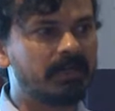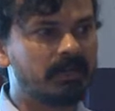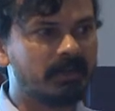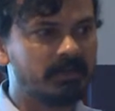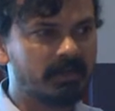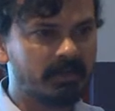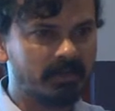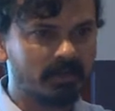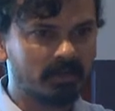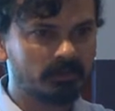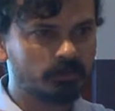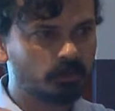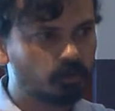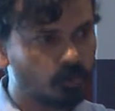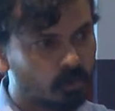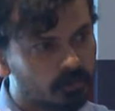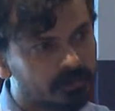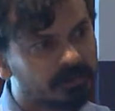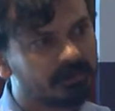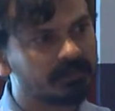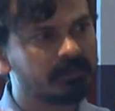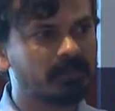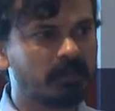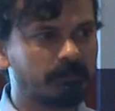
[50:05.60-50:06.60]
metadata
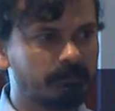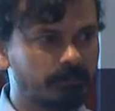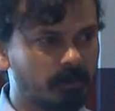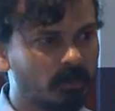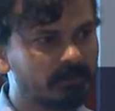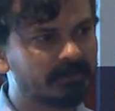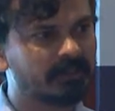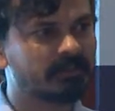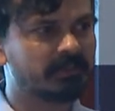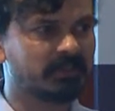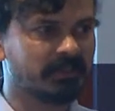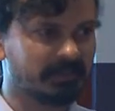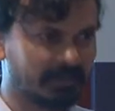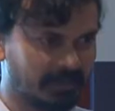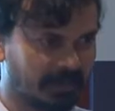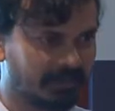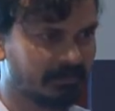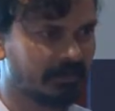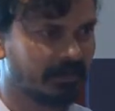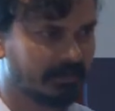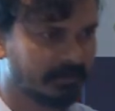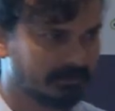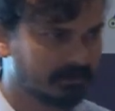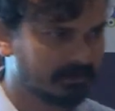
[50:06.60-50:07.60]
sources and processing
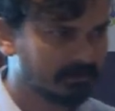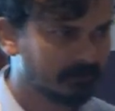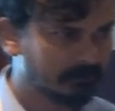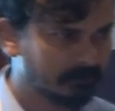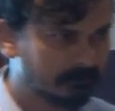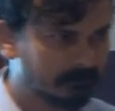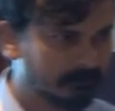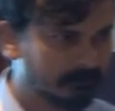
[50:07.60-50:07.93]
techniques.